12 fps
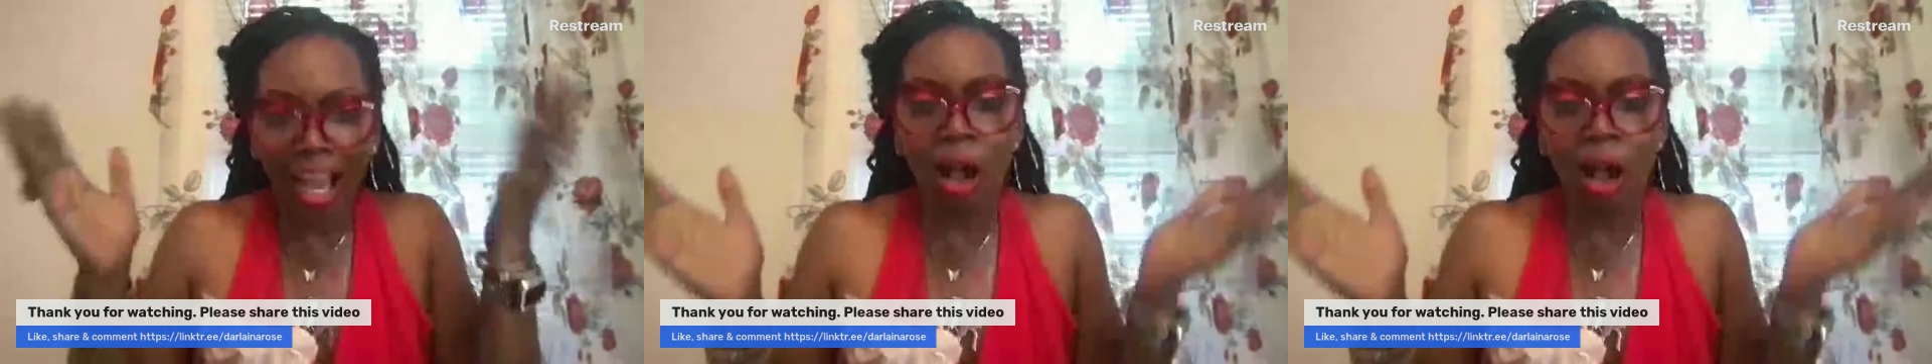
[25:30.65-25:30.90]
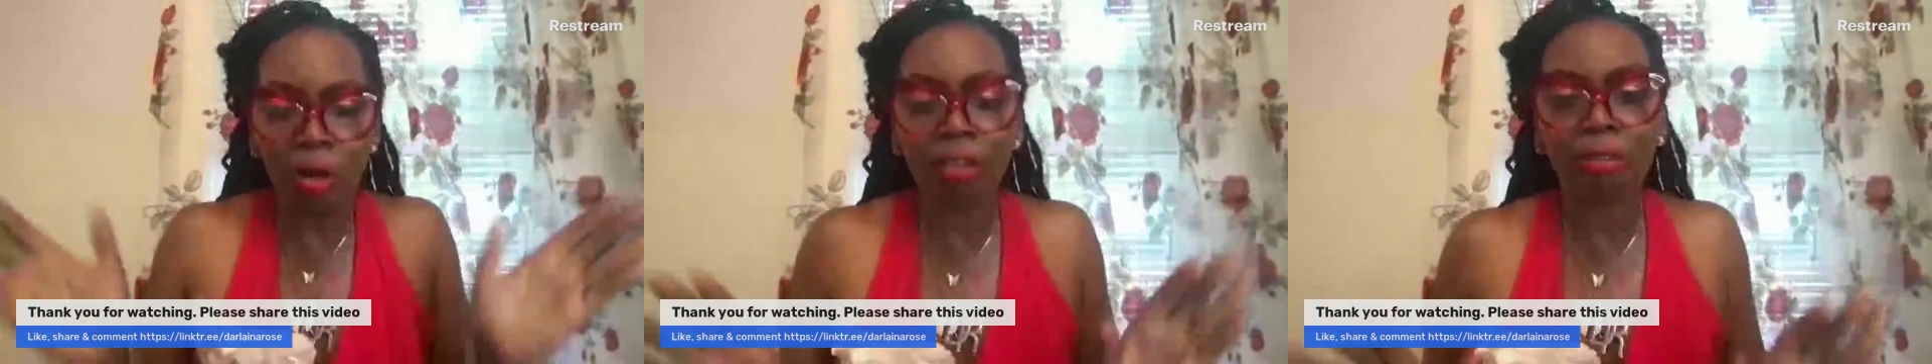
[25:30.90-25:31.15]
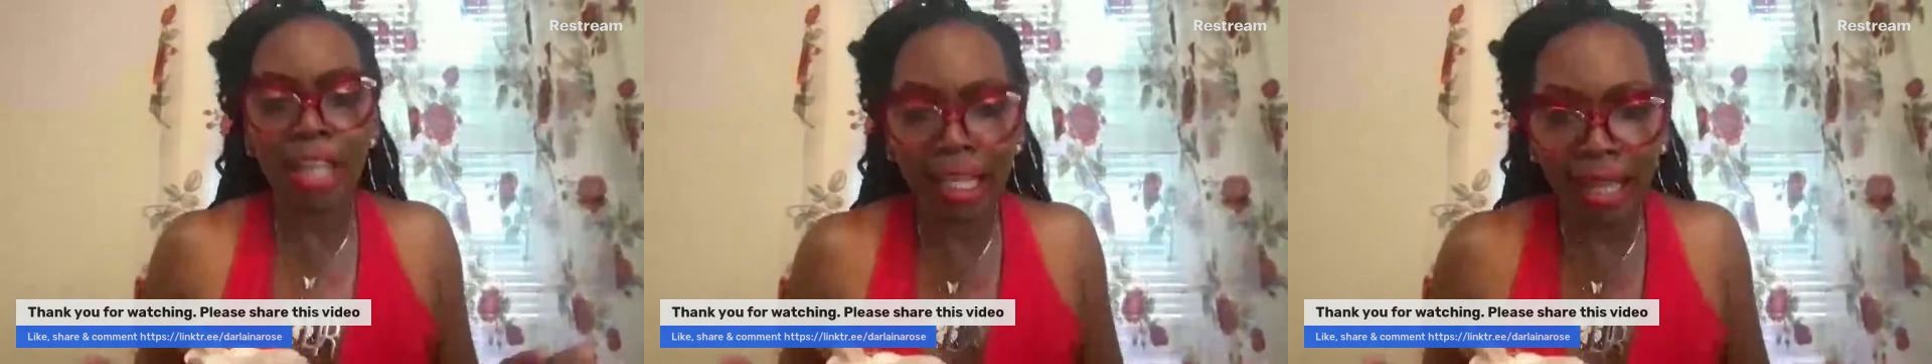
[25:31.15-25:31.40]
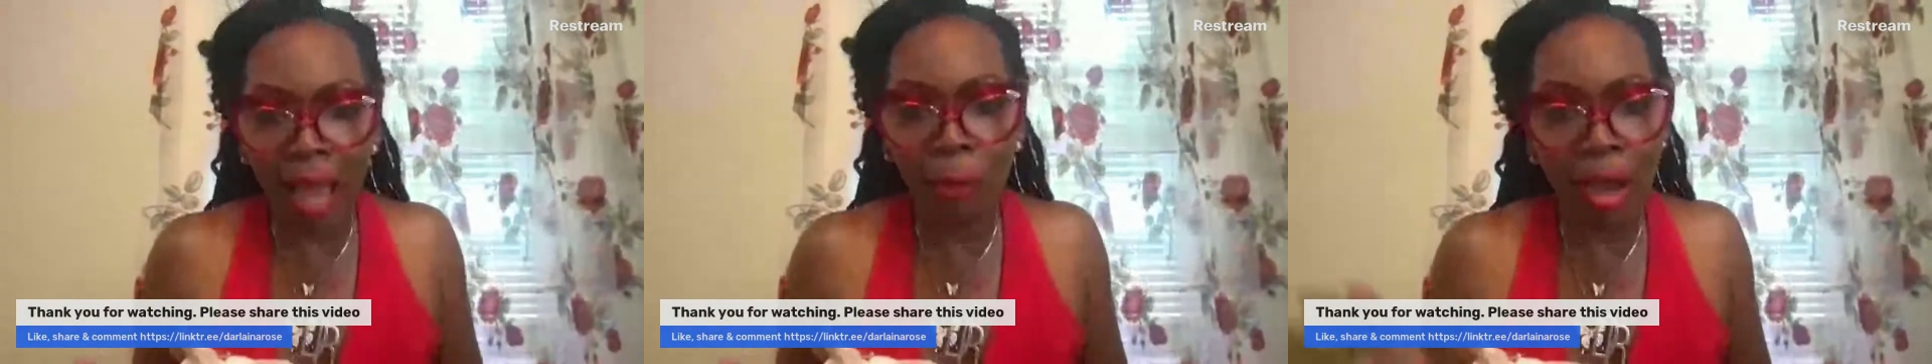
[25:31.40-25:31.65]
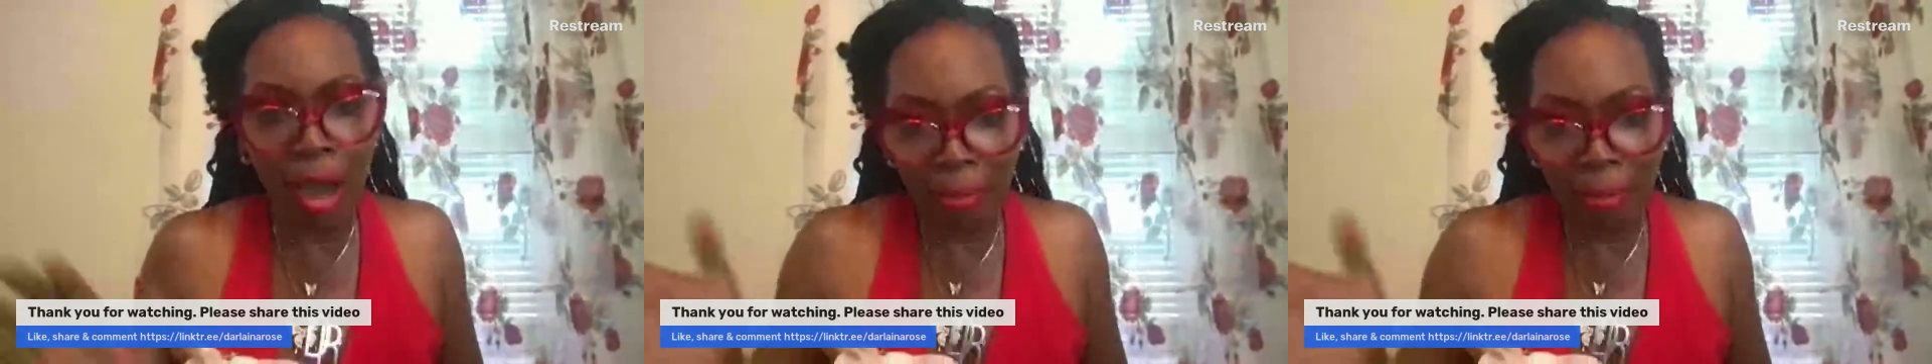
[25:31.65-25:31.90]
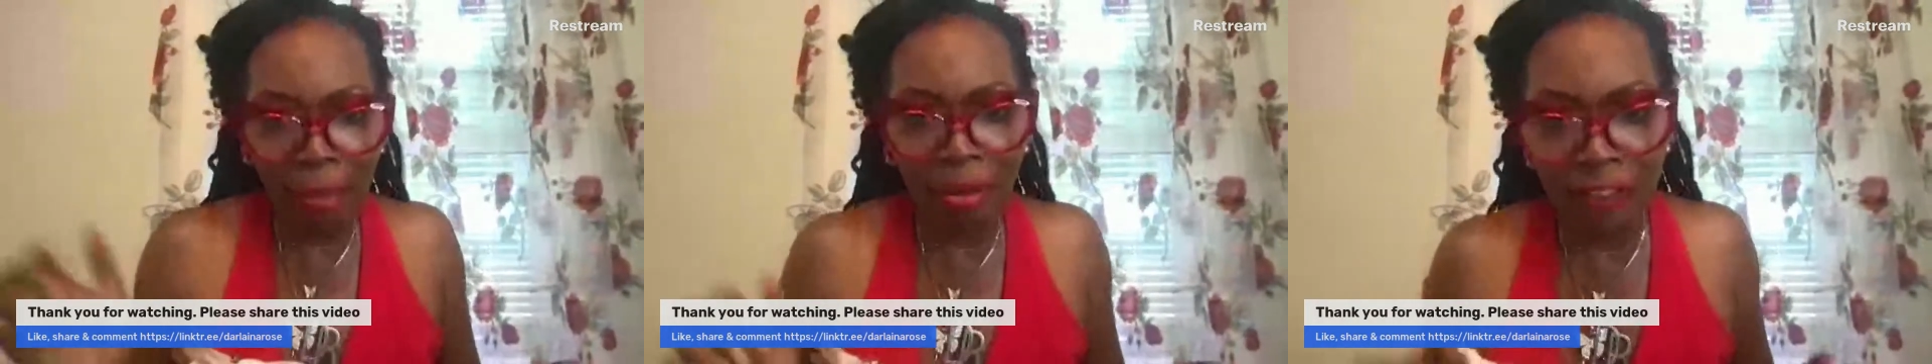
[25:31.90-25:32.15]
out on a red light with her
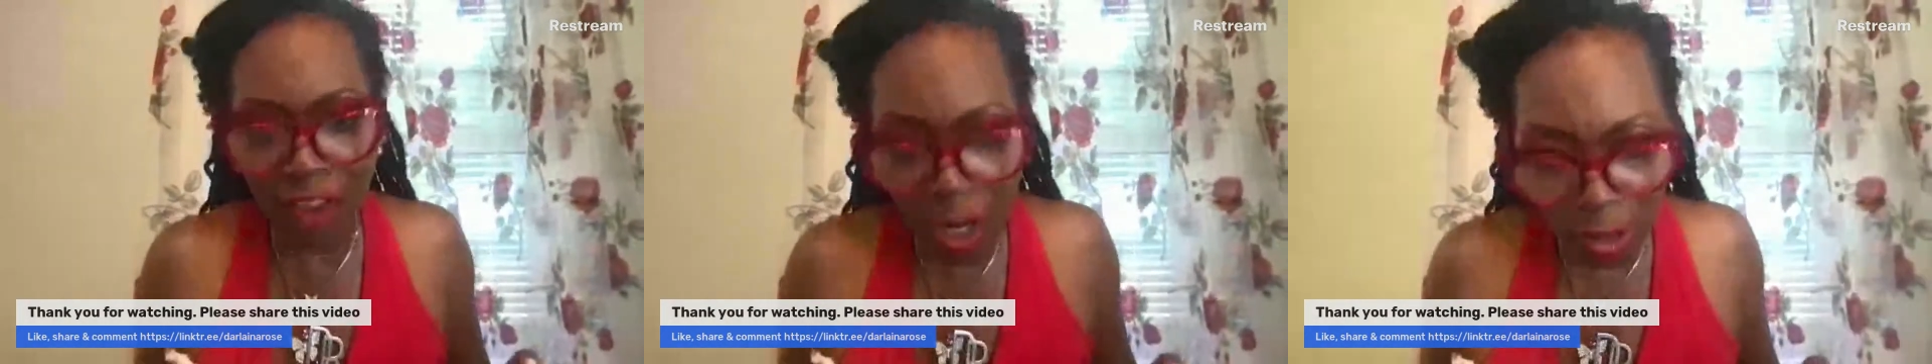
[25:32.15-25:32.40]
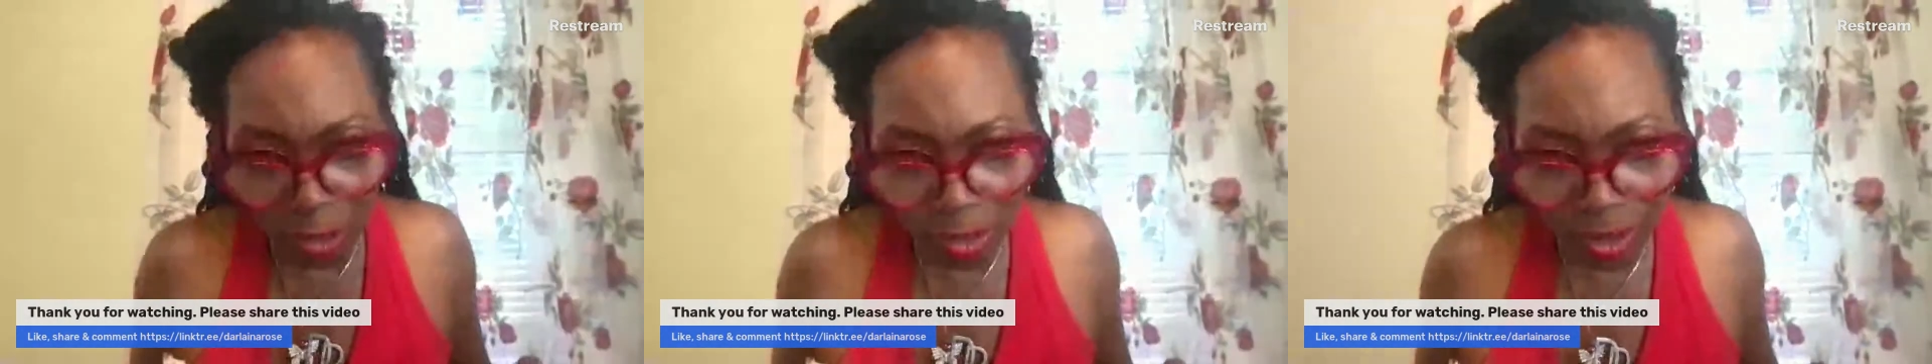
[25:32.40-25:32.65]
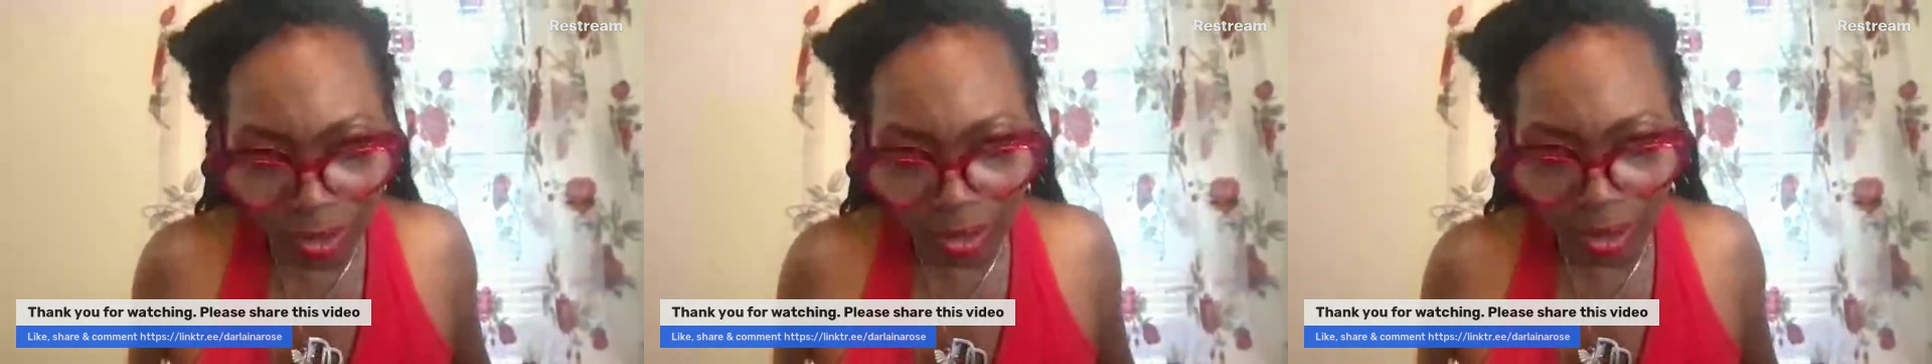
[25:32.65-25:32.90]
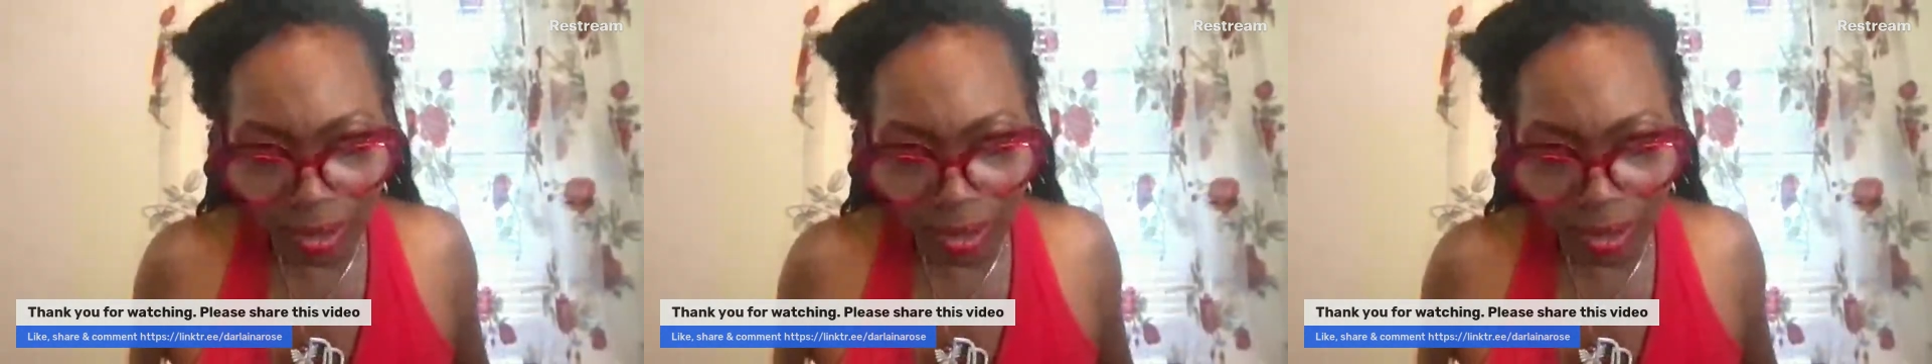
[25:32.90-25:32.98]
baby first.